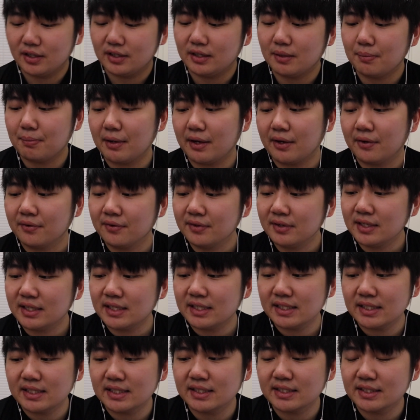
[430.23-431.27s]
the Baron
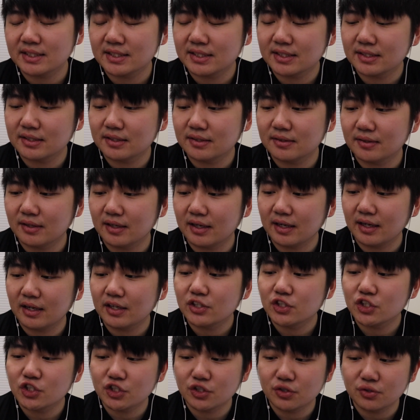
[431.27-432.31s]
is
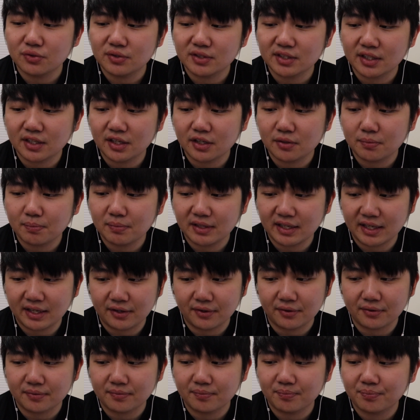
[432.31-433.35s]
choose another
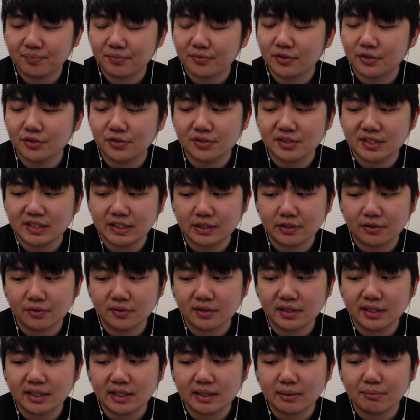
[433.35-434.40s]
player. You
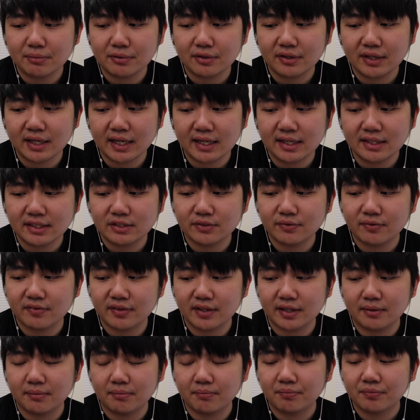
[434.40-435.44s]
secretly compare hands with
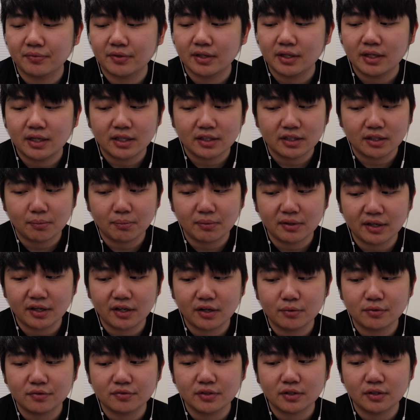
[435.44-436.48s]
them. The
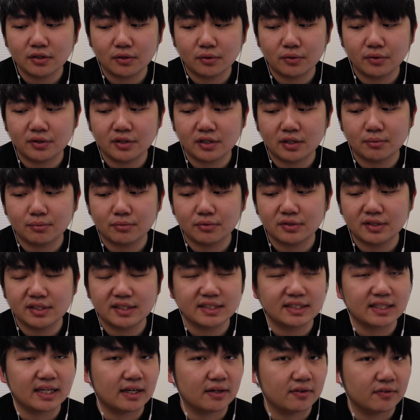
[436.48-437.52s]
player with the lower number
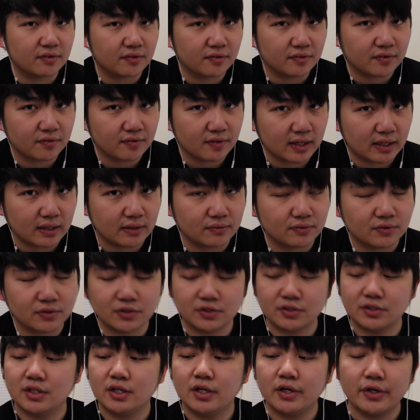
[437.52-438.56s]
is out of the round.
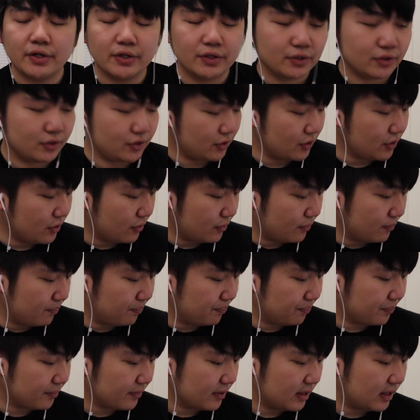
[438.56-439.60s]
So
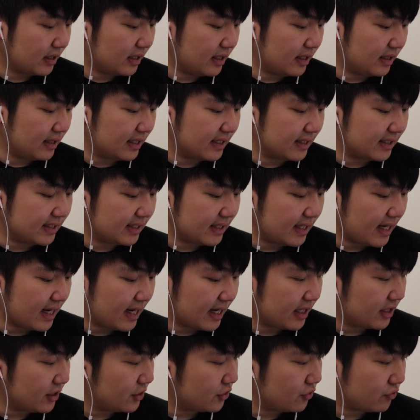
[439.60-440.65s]
let's say
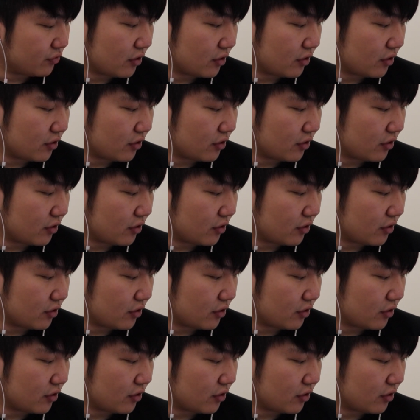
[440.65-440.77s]
I